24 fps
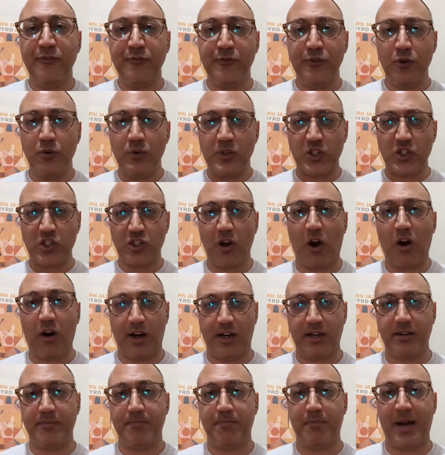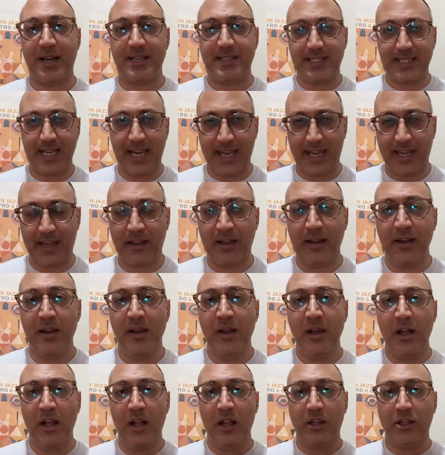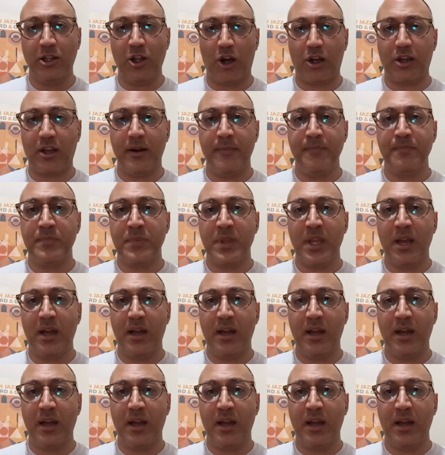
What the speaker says: If you start by saying, look,